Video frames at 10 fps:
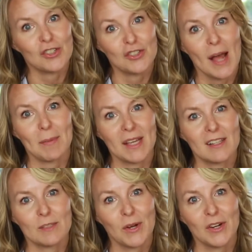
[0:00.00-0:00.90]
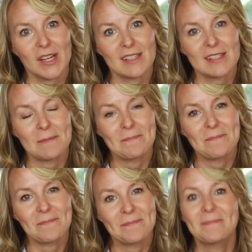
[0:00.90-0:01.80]
shopping experience.
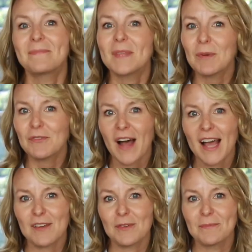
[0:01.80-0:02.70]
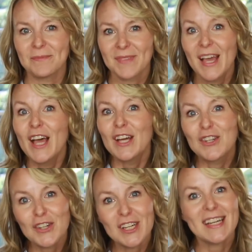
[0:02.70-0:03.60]
Number 5,
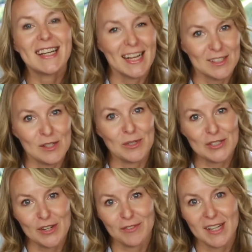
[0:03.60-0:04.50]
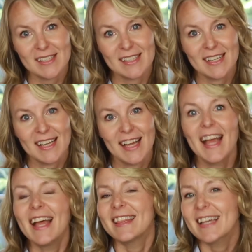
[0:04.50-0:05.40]
good customer service.
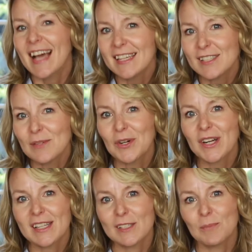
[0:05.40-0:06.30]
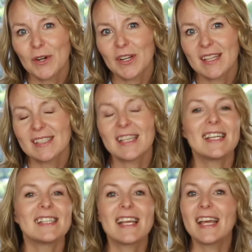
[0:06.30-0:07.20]
The customer experience
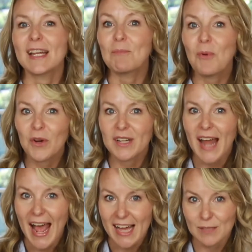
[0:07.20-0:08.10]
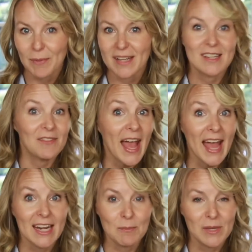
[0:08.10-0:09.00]
is an important aspect of
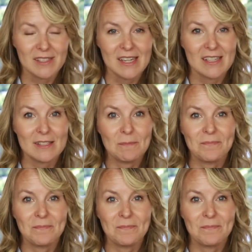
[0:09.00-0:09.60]
any business.